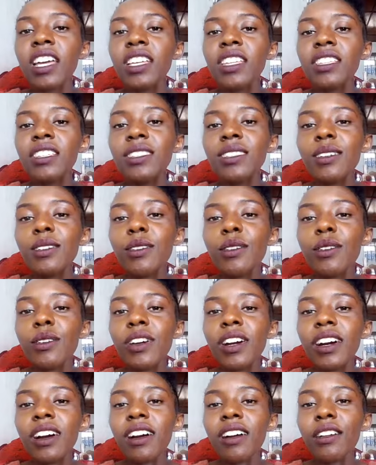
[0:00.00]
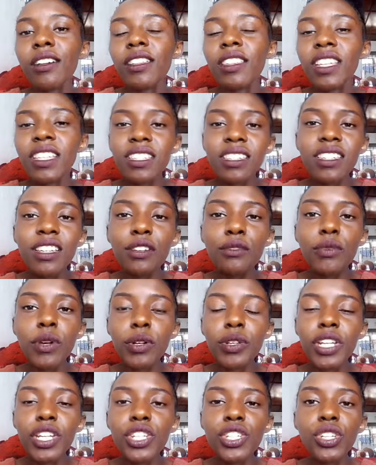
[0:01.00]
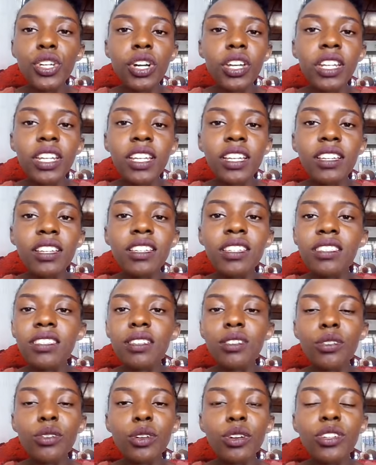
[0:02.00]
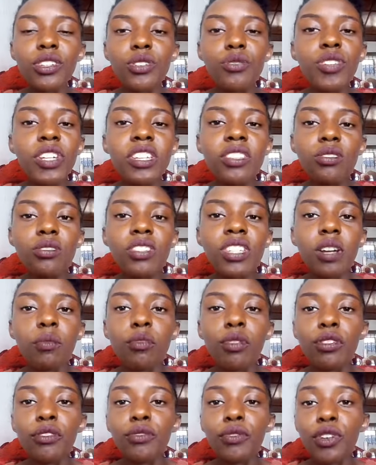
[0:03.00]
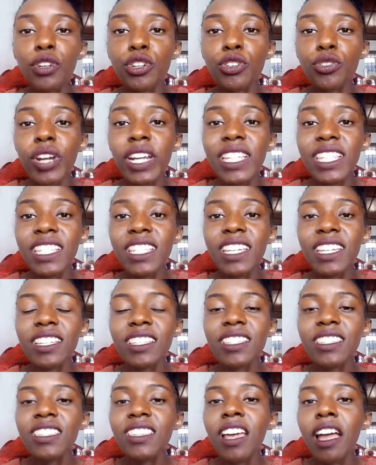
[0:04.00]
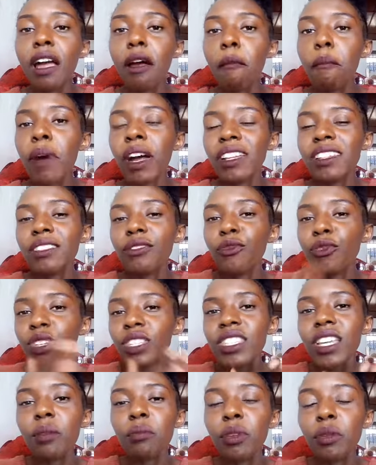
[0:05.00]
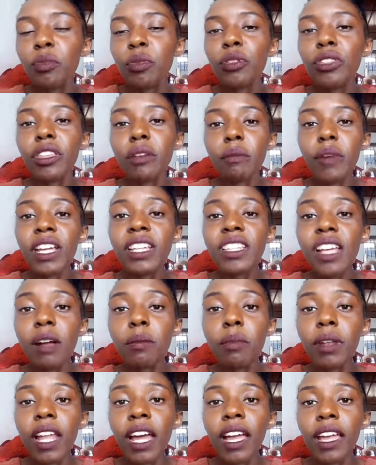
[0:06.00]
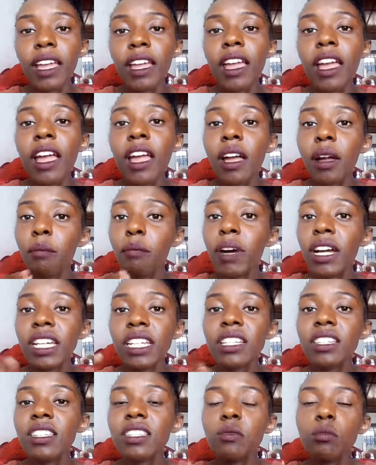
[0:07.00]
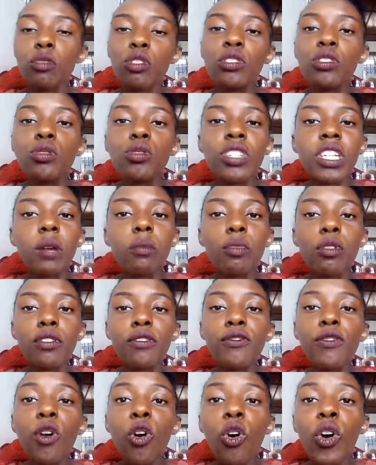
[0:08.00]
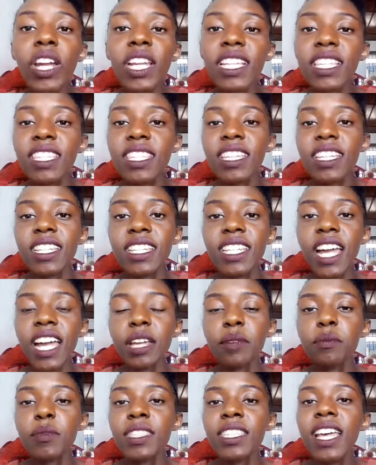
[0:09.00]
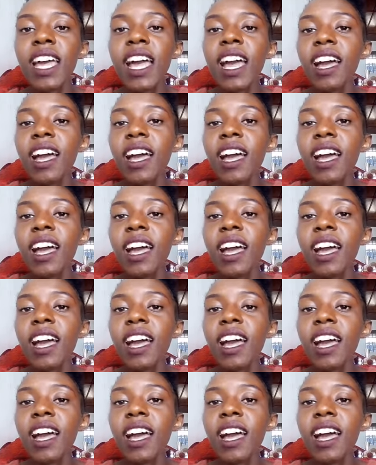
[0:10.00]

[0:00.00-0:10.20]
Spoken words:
So the stick foundation is not really suitable for dry skins, but for some people they might apply, but it is more suitable for oily skin types.